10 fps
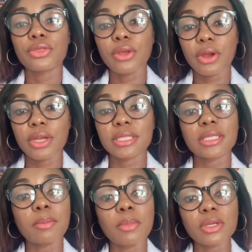Thus,
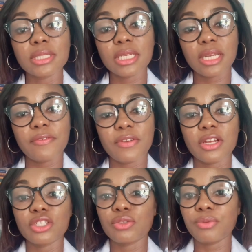the most
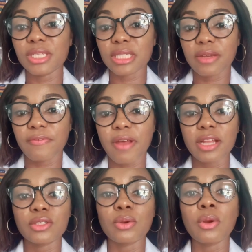significant risk
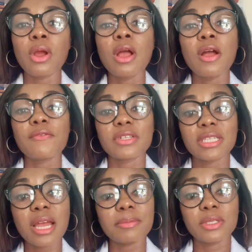factor for
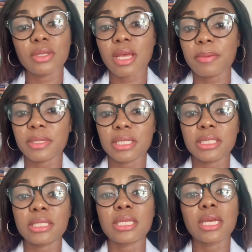type 2
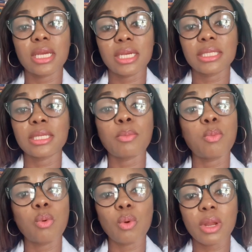diabetes is
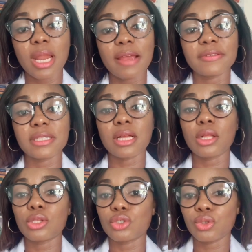poor
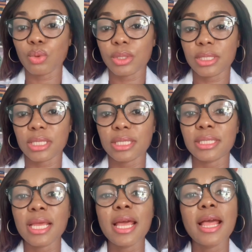lifestyle
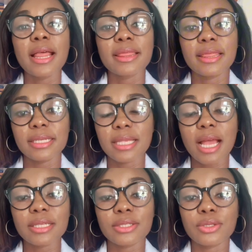choices. This
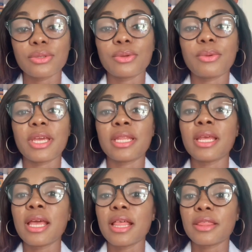has to do with
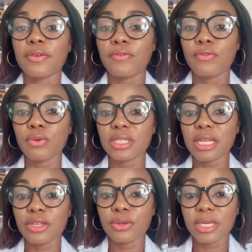the food
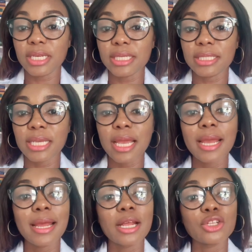that you eat,
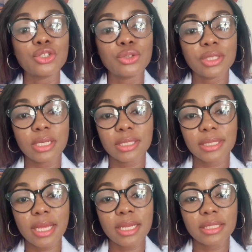choosing the
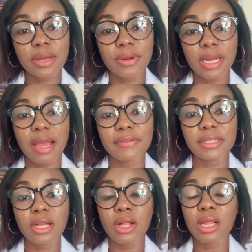sedentary
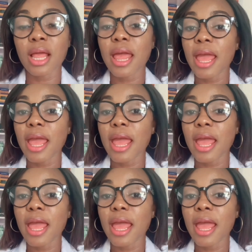lifestyle,